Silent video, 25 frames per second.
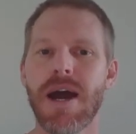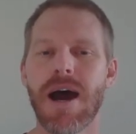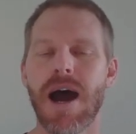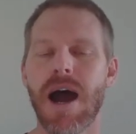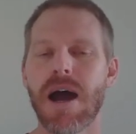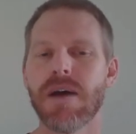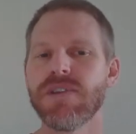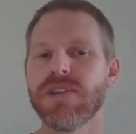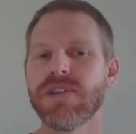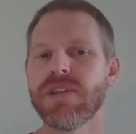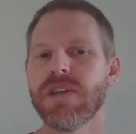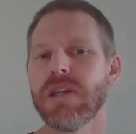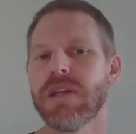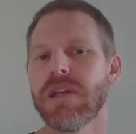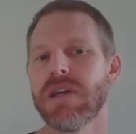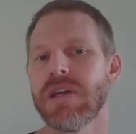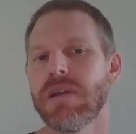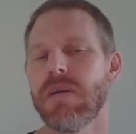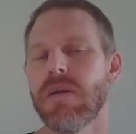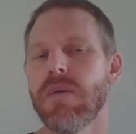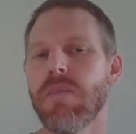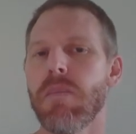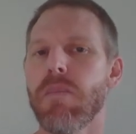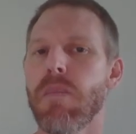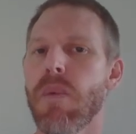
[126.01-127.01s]
I've seen
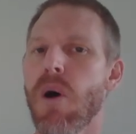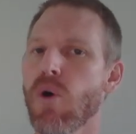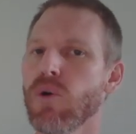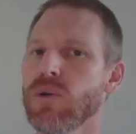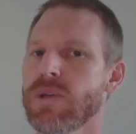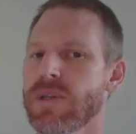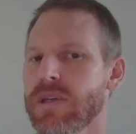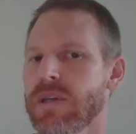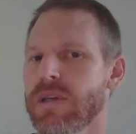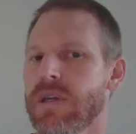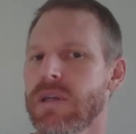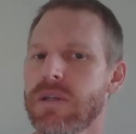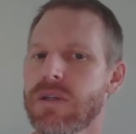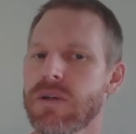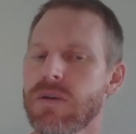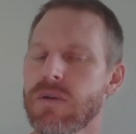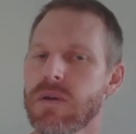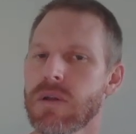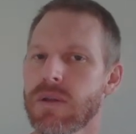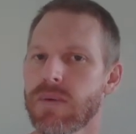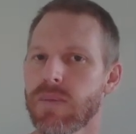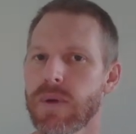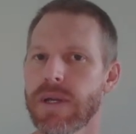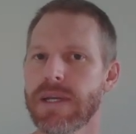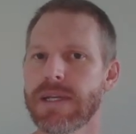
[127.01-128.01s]
it mostly 2
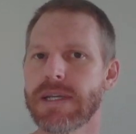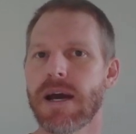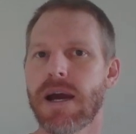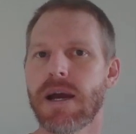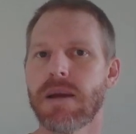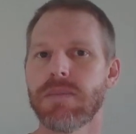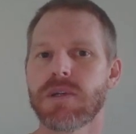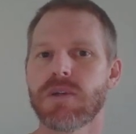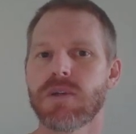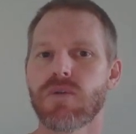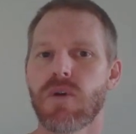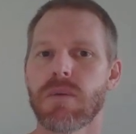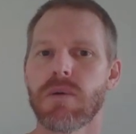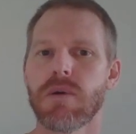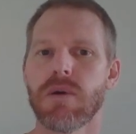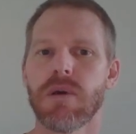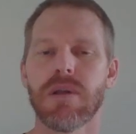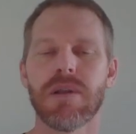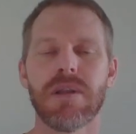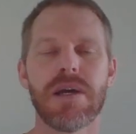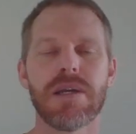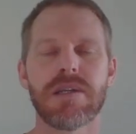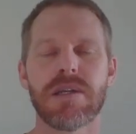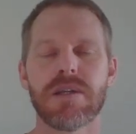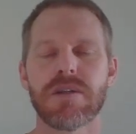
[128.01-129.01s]
to 3 times normal
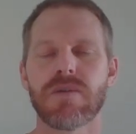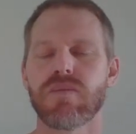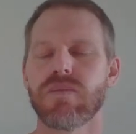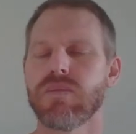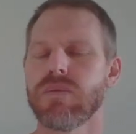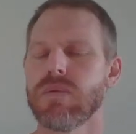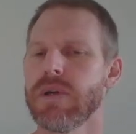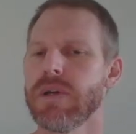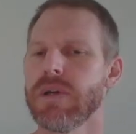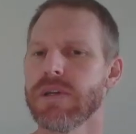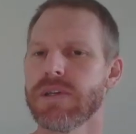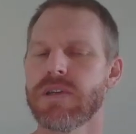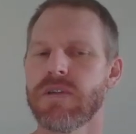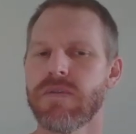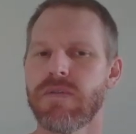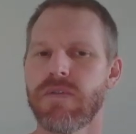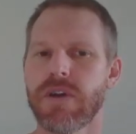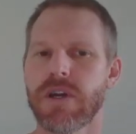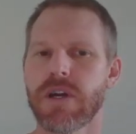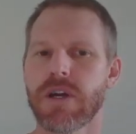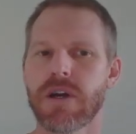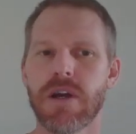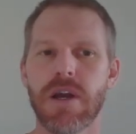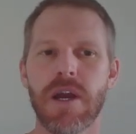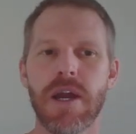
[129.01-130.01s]
unless it's real
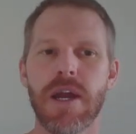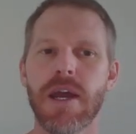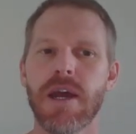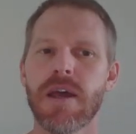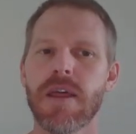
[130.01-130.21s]
severe.